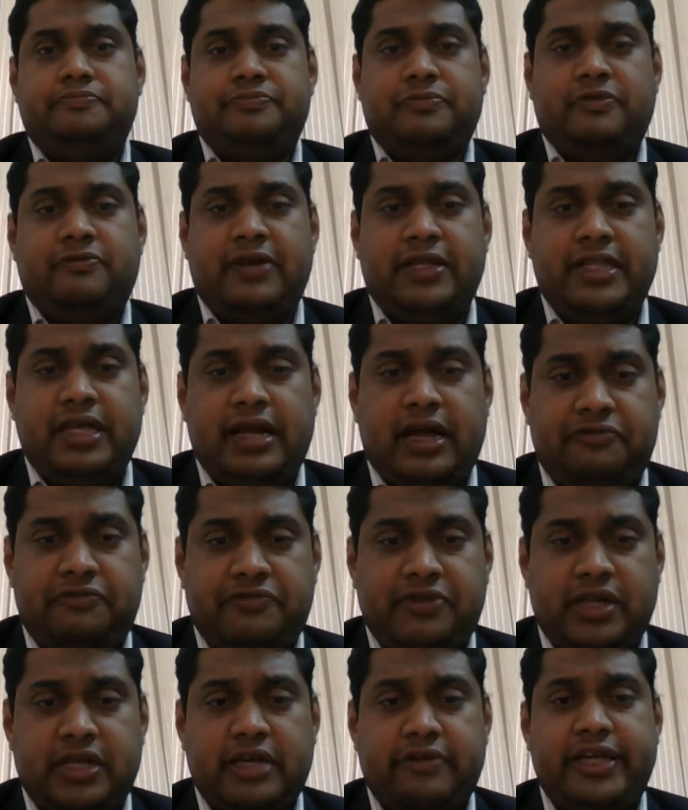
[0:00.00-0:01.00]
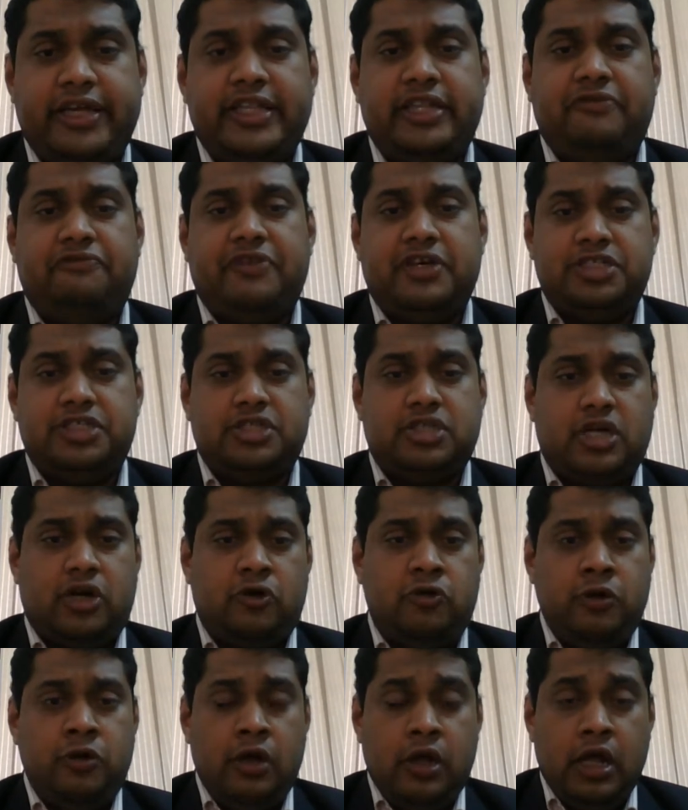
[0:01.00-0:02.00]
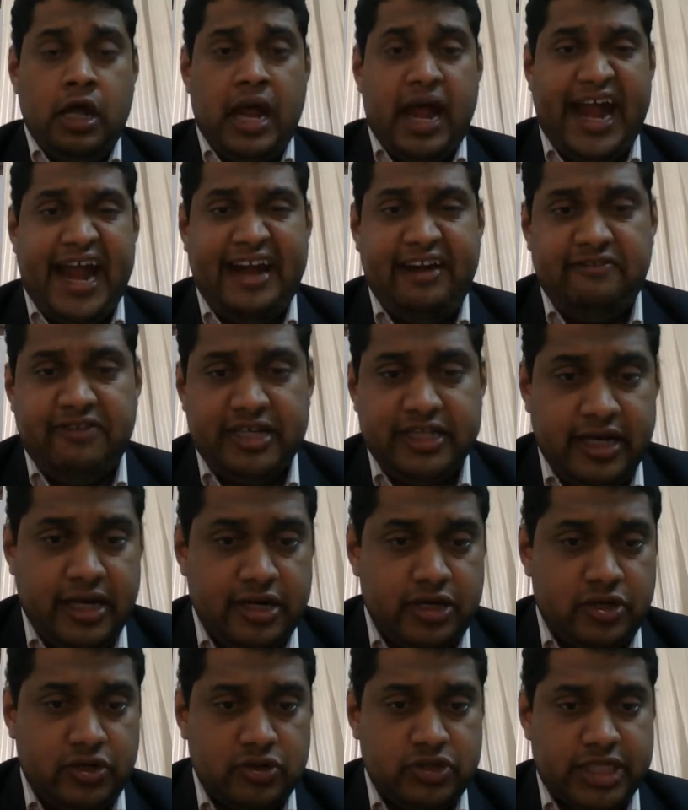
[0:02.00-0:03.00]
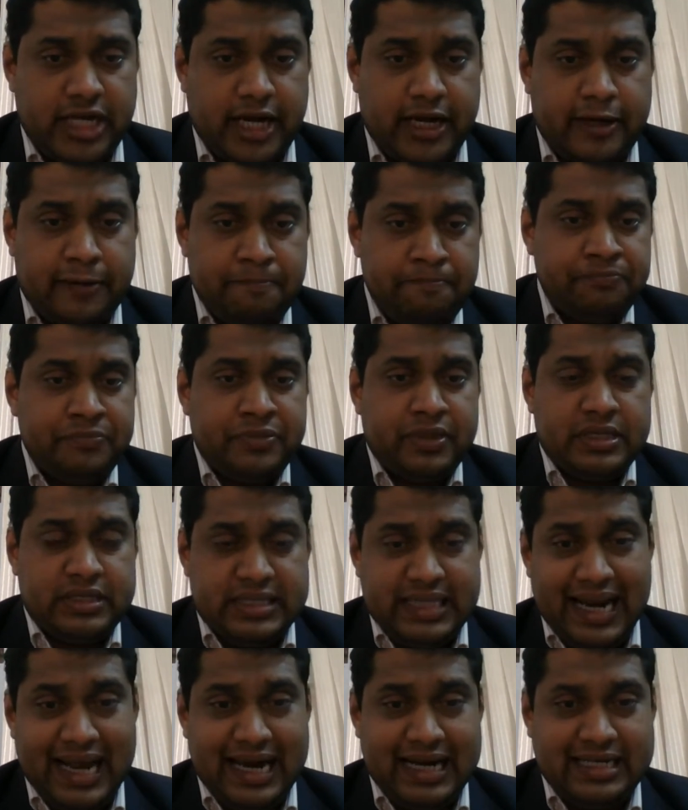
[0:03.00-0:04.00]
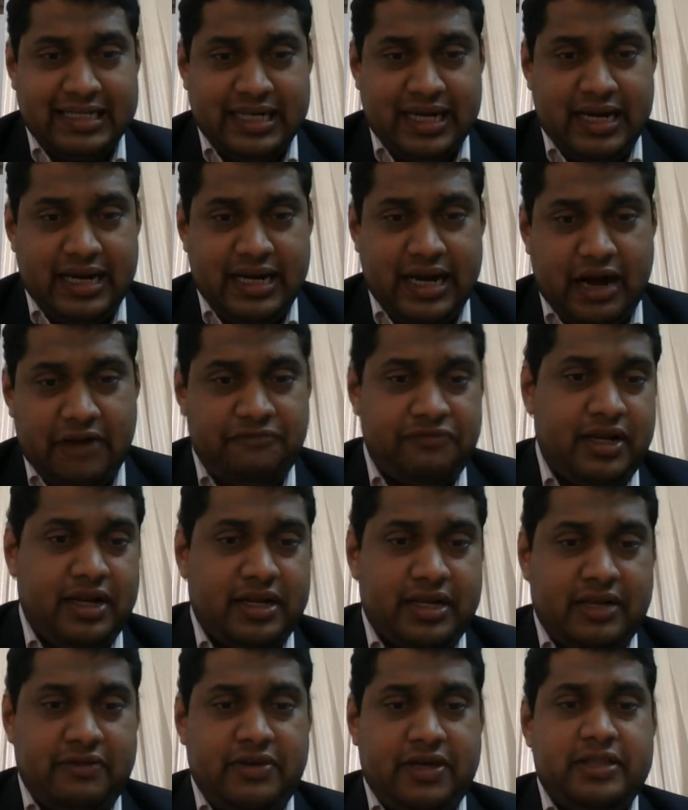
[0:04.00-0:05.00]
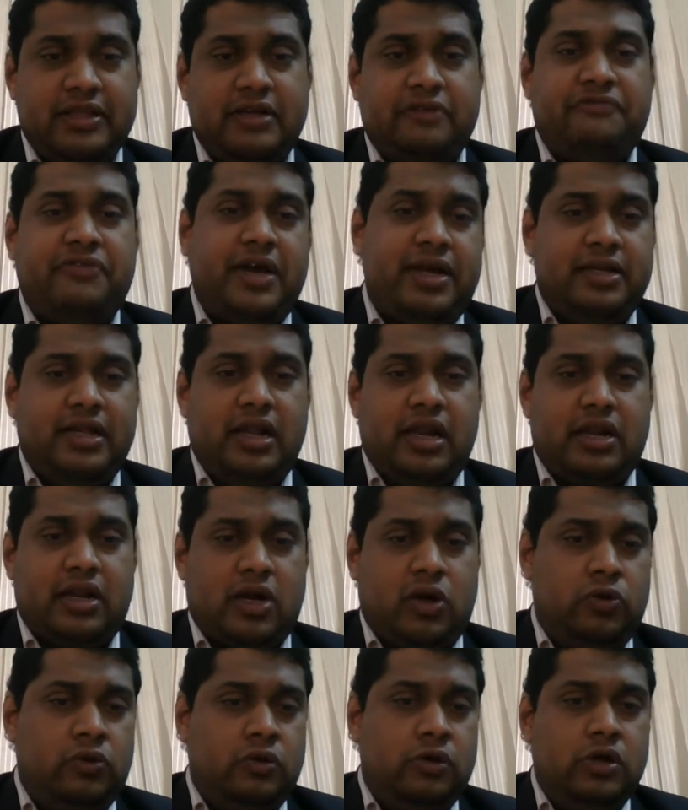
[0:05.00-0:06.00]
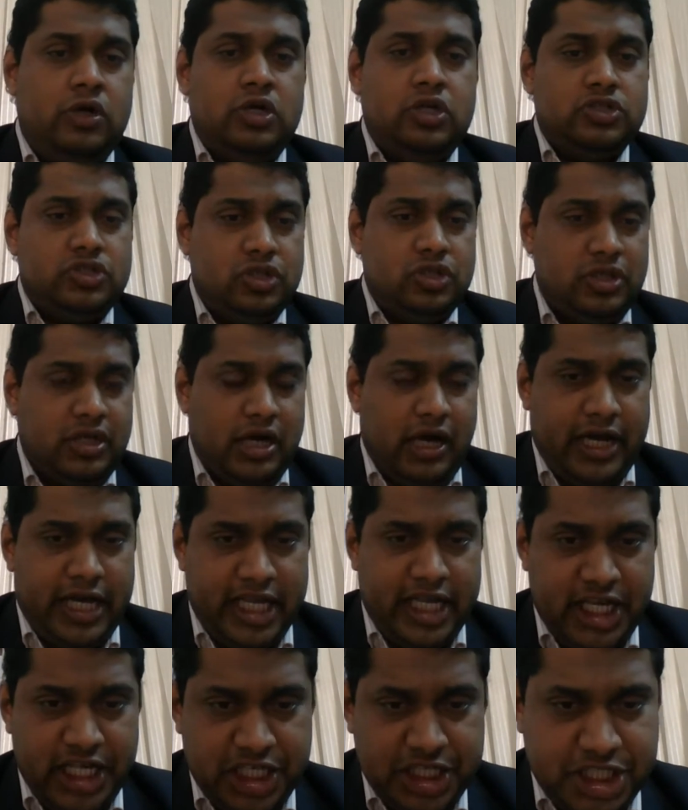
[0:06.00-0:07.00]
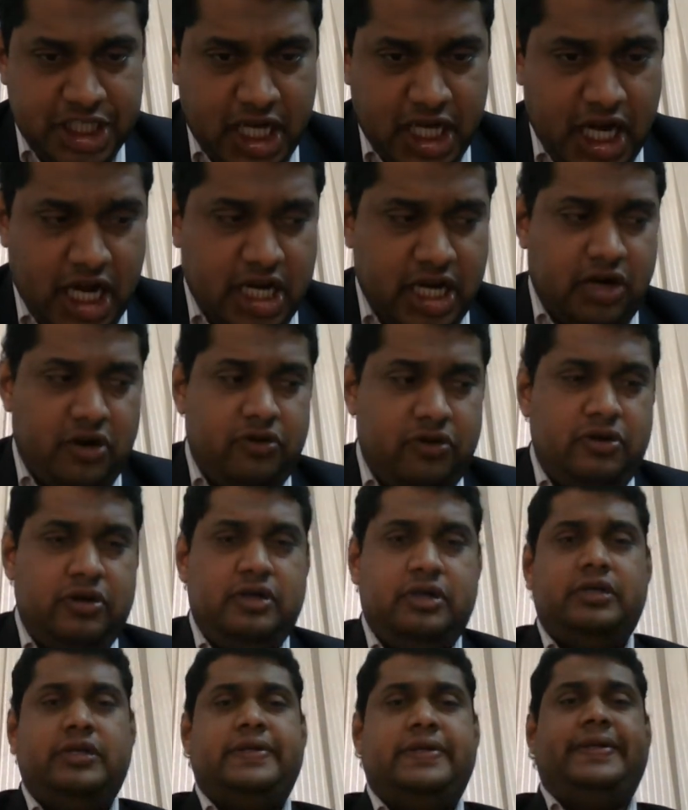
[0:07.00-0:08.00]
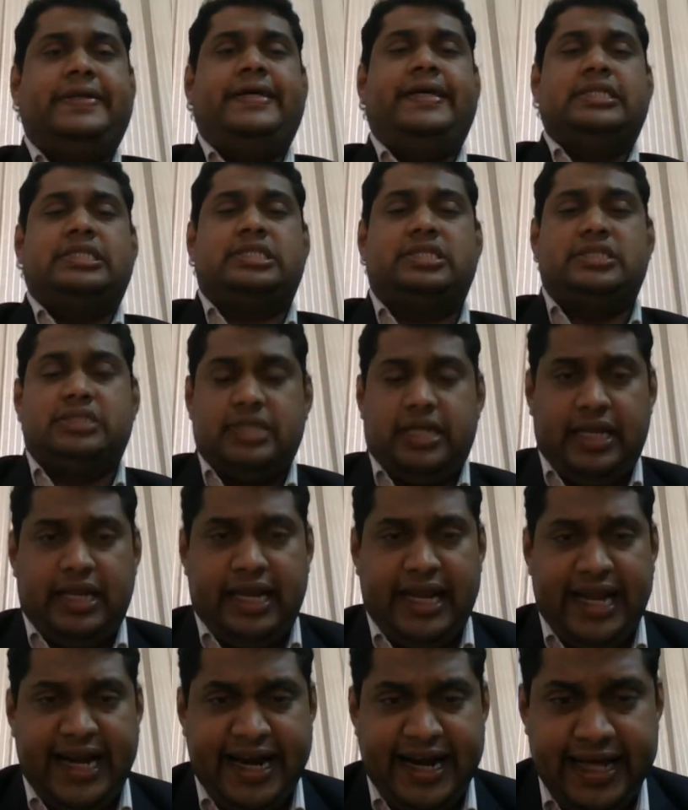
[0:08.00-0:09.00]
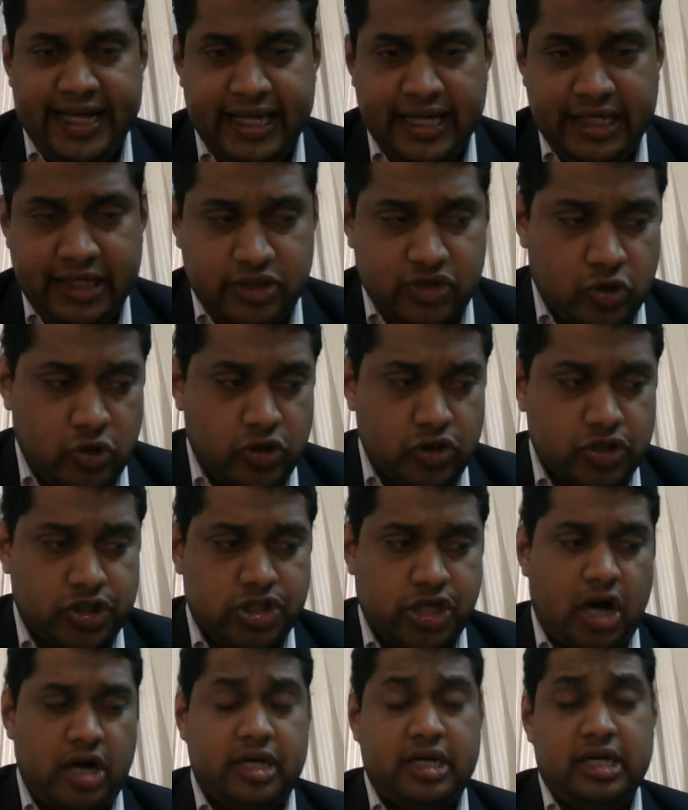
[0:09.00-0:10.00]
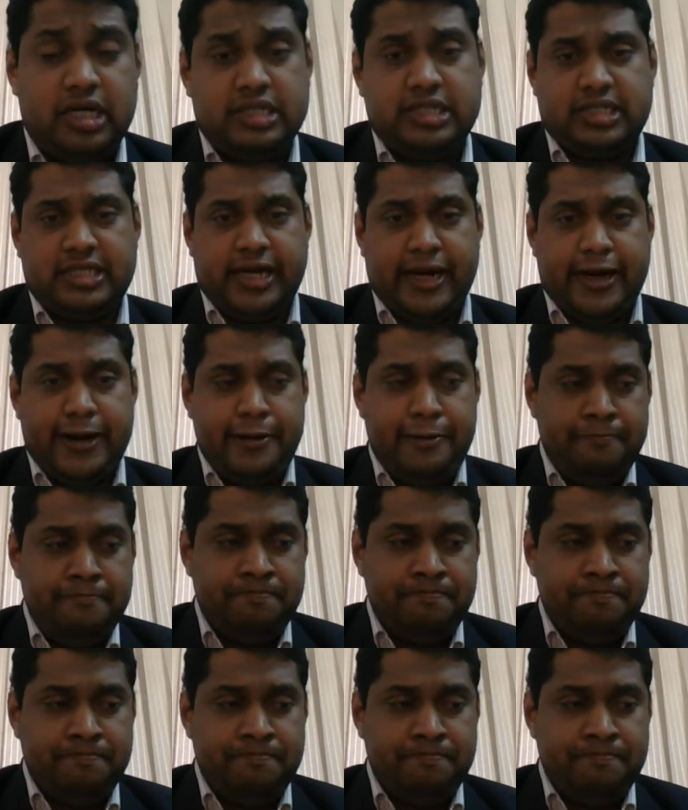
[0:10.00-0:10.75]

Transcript: whether after giving the first round, and whether to check selected after giving the final round. So the initial round is leading to shortlisted,